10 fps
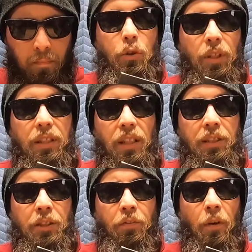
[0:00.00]
So these
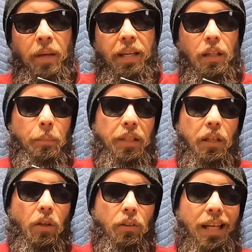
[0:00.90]
lenses are from a company
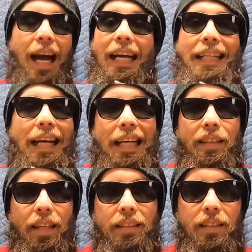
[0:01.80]
called
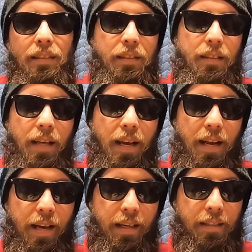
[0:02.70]
Ikon Lenses,
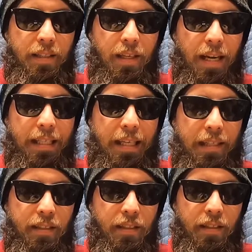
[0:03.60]
and I
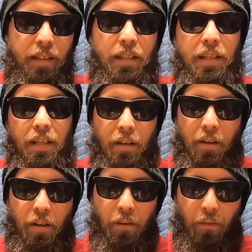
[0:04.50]
got the
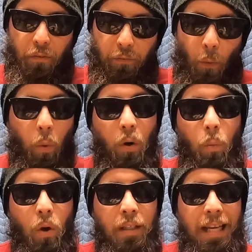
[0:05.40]

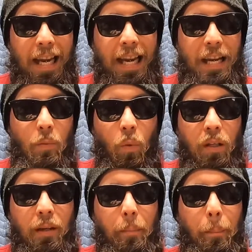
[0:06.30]

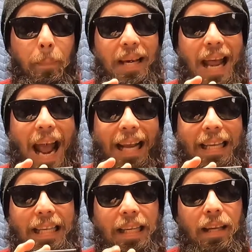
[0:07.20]
4181
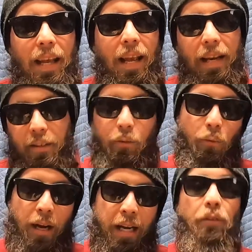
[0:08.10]
black and
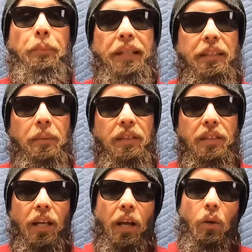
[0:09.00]
gray
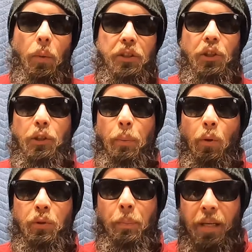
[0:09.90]
replacements, which are
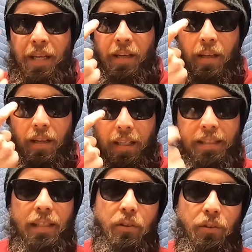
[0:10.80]
supposed to be
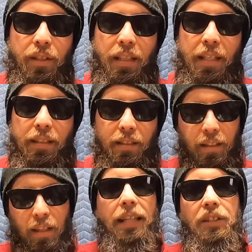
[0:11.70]
identical to
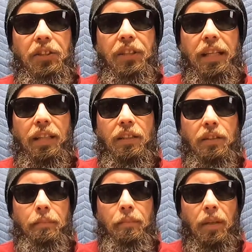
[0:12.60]
these. I considered getting
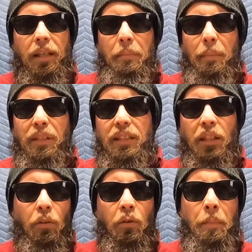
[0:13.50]
some like maybe
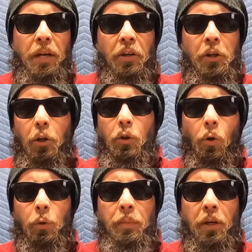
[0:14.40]
silver mirrored or
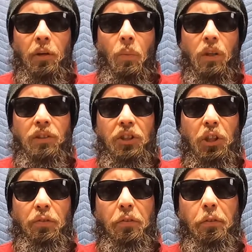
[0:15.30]
gold mirrored ones
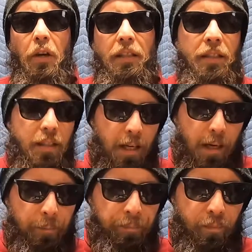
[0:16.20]
just for
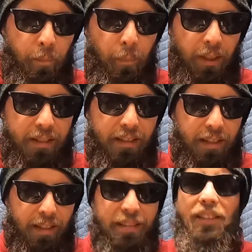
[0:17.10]
fun, but
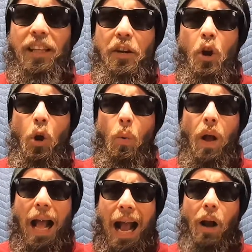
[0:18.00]
until I know
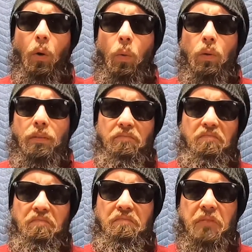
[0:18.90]
how
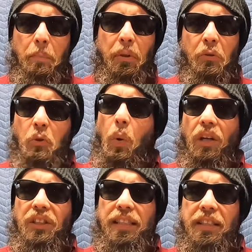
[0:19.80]
the build
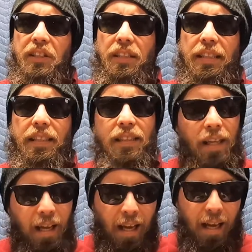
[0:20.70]
quality is on these,
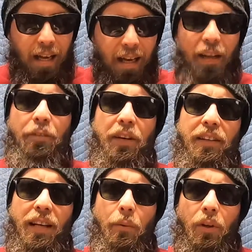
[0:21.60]
I
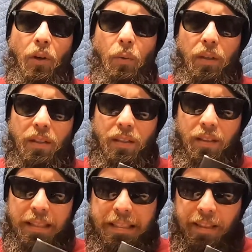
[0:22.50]
figured I would go with the
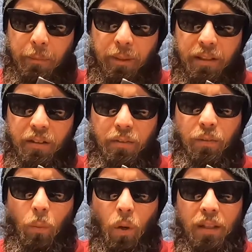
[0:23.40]
least
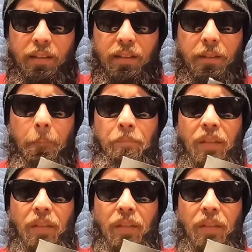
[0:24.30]
expensive ones